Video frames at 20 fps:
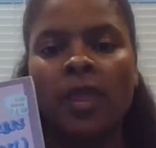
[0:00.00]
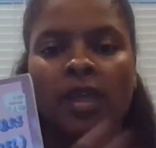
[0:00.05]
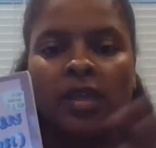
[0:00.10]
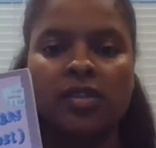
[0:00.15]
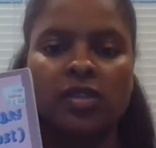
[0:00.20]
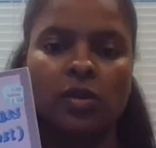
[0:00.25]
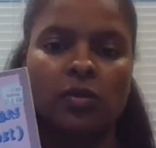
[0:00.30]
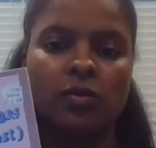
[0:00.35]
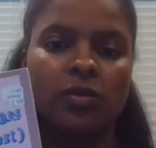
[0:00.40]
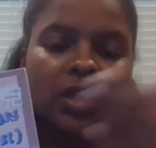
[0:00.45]

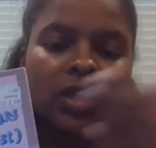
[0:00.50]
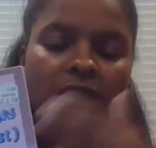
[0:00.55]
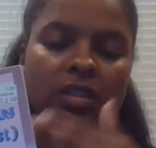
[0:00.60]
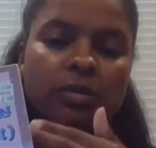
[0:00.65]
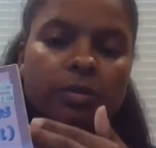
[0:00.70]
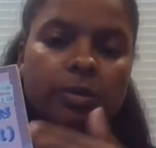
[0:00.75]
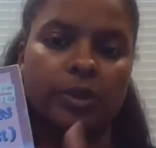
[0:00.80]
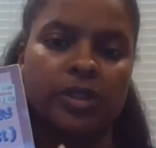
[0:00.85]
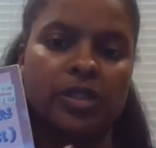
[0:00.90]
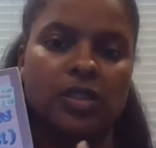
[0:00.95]
And so reading
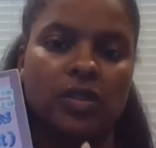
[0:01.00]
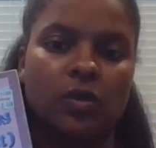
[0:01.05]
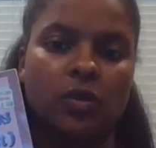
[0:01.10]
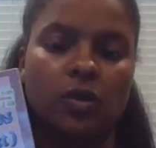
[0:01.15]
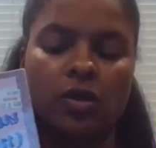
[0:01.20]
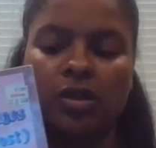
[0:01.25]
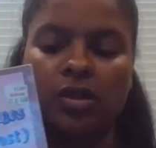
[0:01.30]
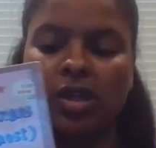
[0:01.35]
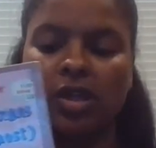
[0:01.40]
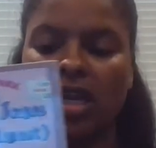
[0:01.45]
the books in
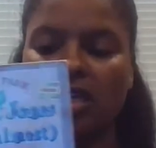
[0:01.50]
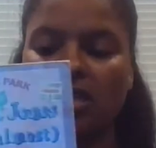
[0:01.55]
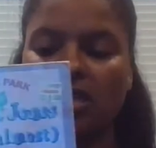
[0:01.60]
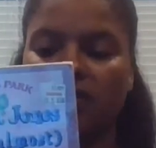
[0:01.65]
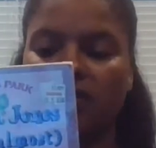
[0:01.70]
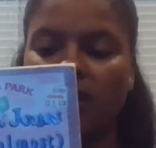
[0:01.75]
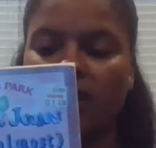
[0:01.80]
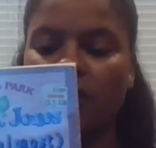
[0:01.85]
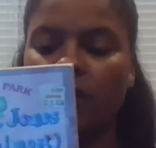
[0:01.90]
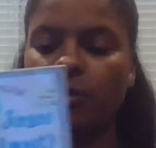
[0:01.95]
order kind
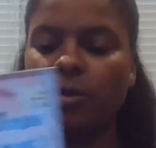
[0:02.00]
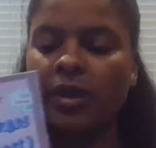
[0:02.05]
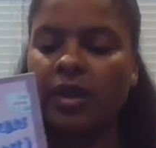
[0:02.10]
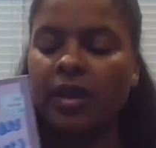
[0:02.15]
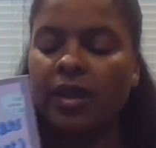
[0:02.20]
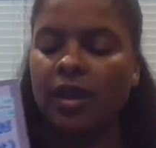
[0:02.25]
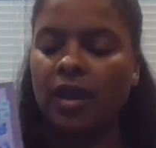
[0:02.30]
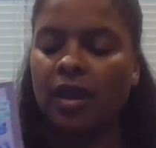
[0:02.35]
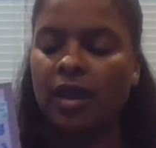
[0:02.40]
of help.